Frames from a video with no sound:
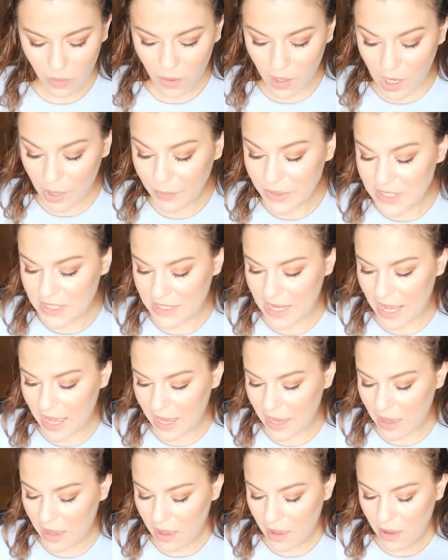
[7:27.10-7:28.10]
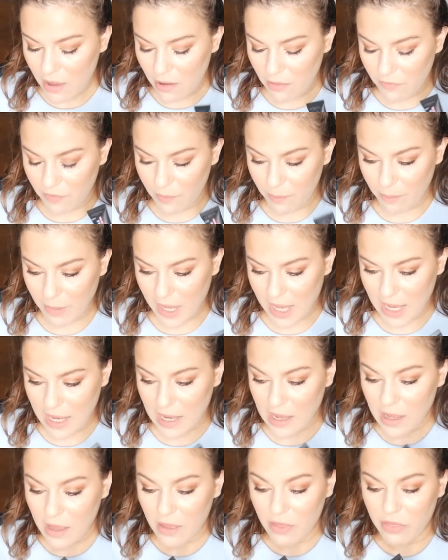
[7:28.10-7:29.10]
I would say for
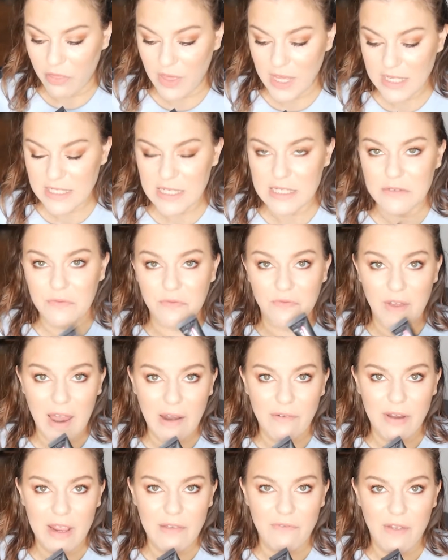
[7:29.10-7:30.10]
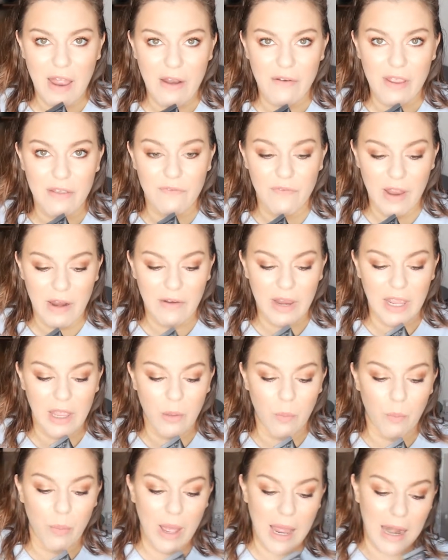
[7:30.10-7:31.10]
me, this is very, very, very
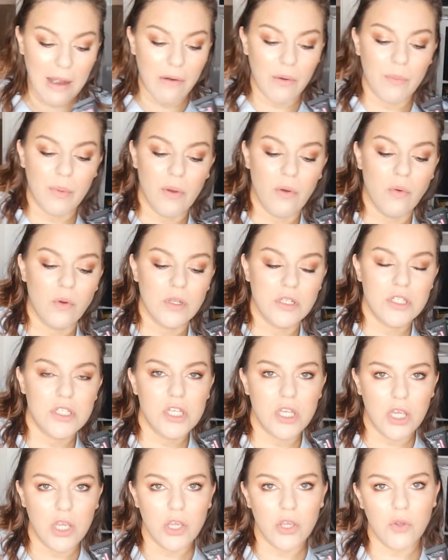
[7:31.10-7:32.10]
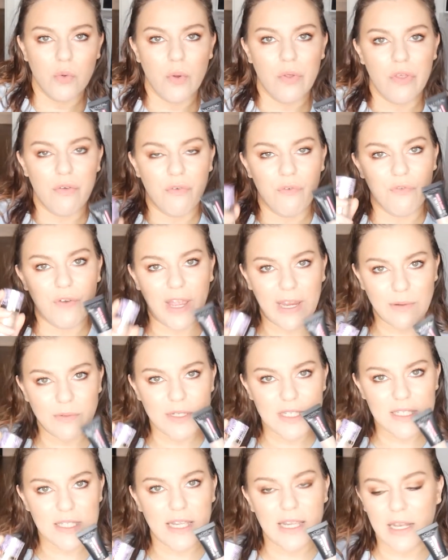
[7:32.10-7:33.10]
comparable to the
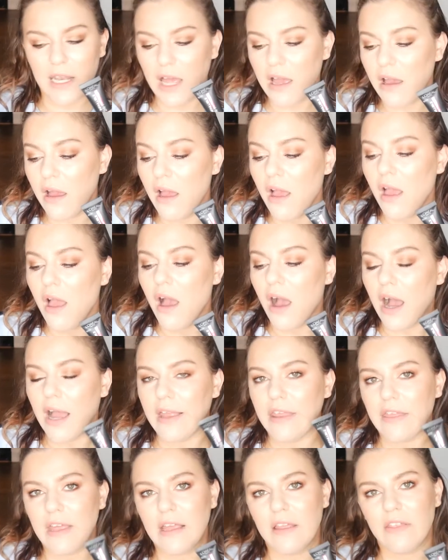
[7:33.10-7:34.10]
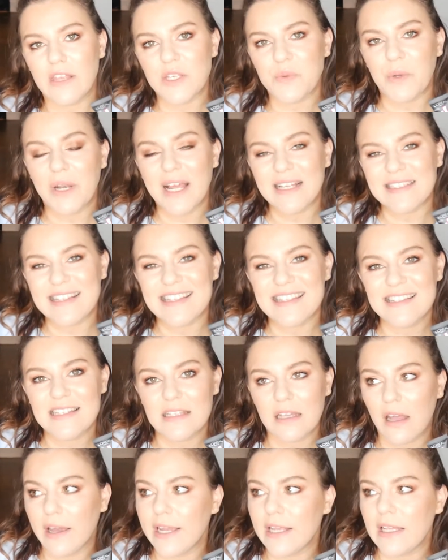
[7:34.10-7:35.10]
Found Sealer. I think this one has a
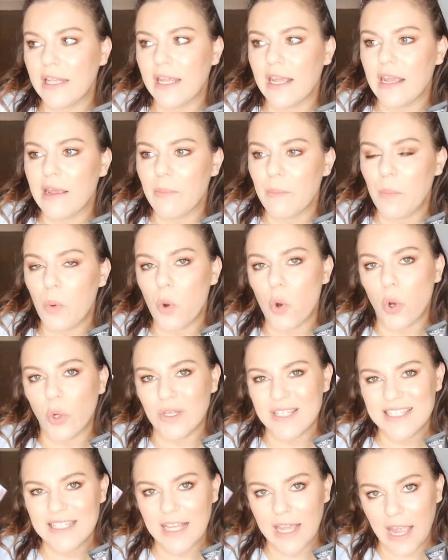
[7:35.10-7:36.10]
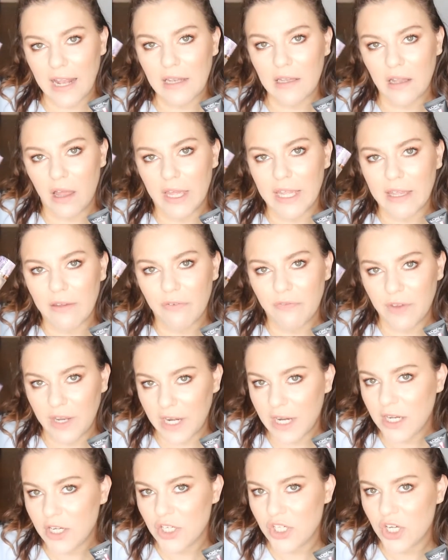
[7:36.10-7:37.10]
slightly more skin-like
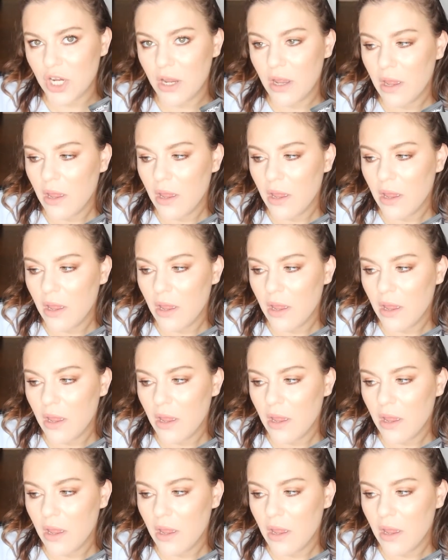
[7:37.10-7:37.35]
finish,